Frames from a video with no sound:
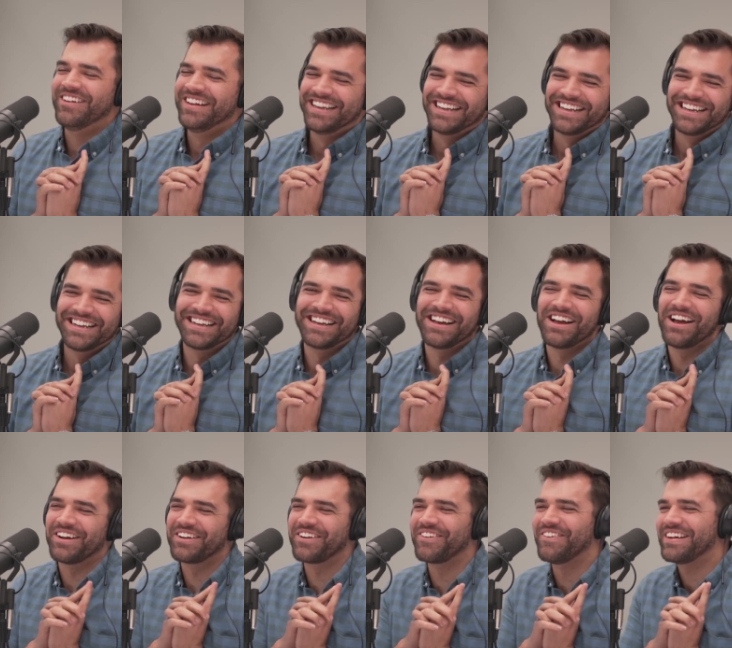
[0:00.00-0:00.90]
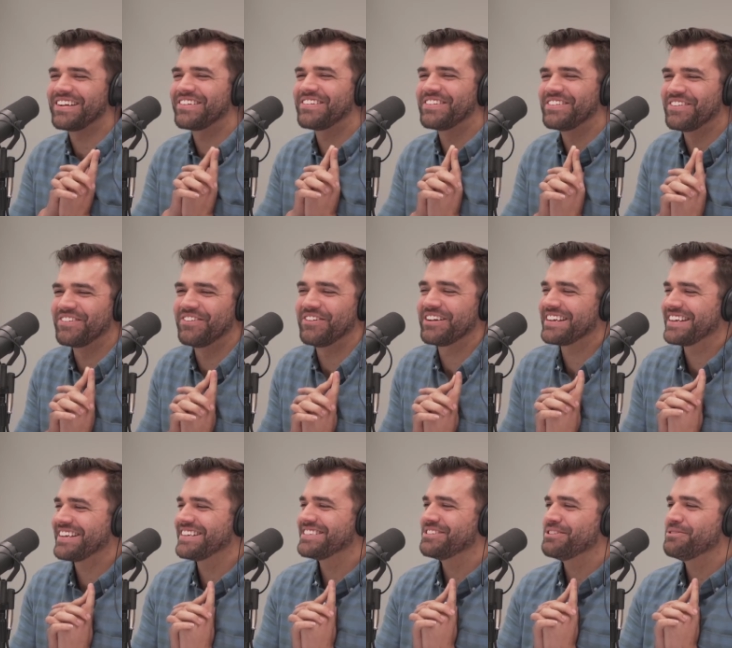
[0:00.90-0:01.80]
Go ahead. Quick
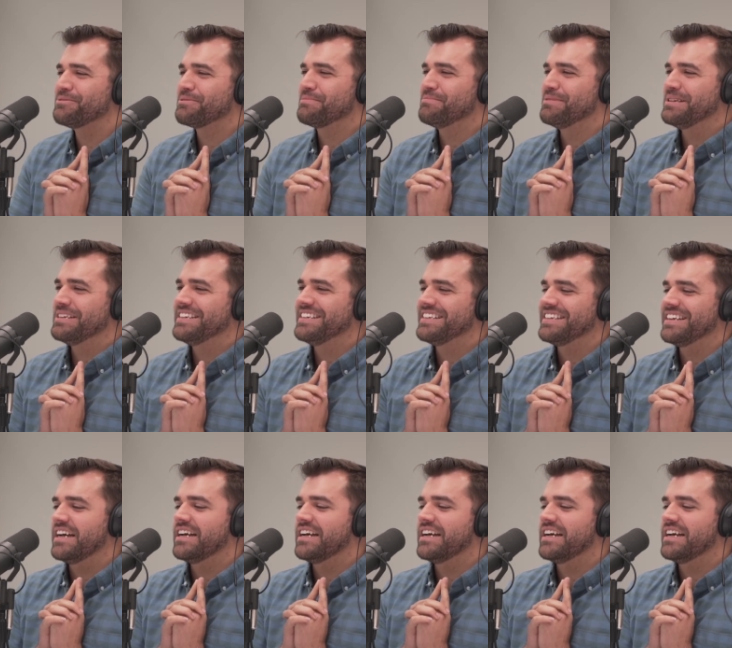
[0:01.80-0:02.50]
answer would be